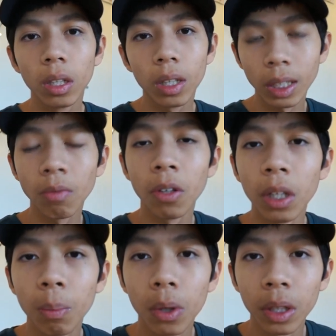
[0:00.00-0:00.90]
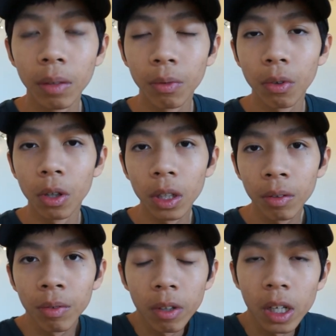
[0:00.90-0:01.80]
that's very important for a
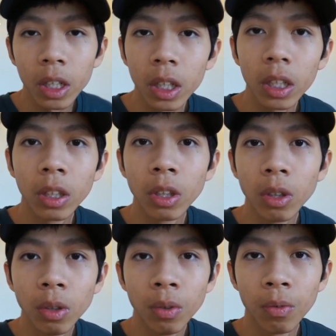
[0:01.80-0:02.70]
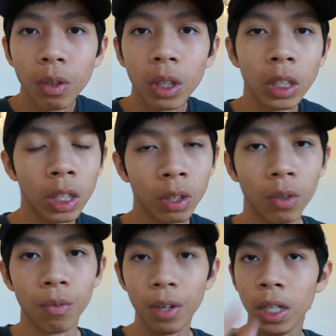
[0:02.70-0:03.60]
vlogger to focus on your
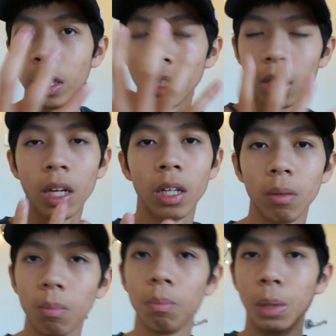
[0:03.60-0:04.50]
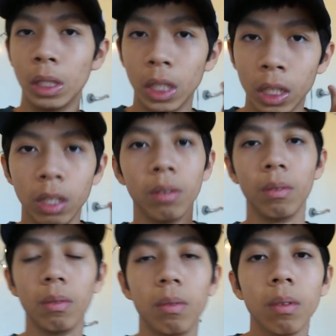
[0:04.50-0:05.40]
face not beside
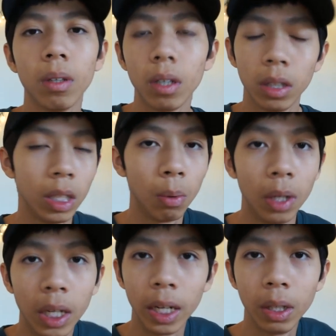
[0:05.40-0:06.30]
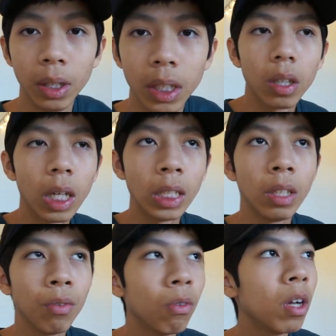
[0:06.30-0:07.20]
someone else as
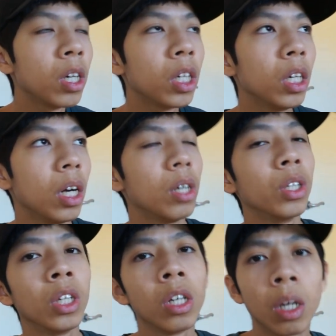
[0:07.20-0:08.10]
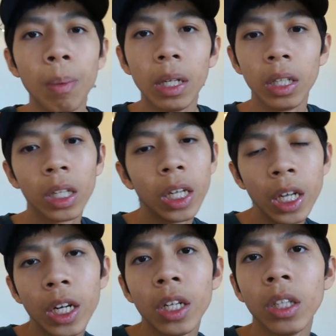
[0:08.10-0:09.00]
a vlogger I will talk about the
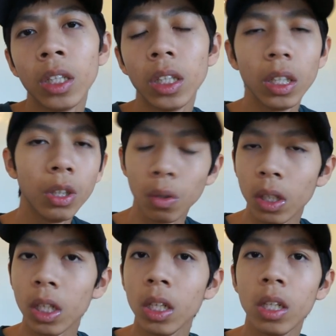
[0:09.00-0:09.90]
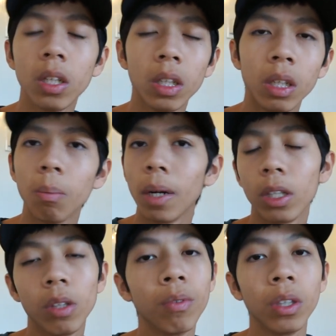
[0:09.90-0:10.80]
gears you need and the
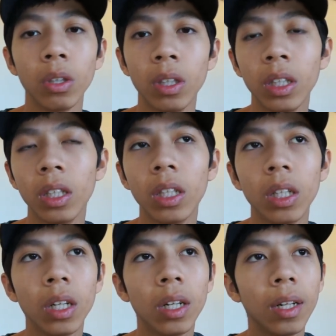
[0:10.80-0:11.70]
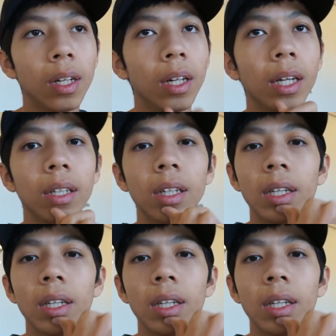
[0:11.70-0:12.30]
microphone you need like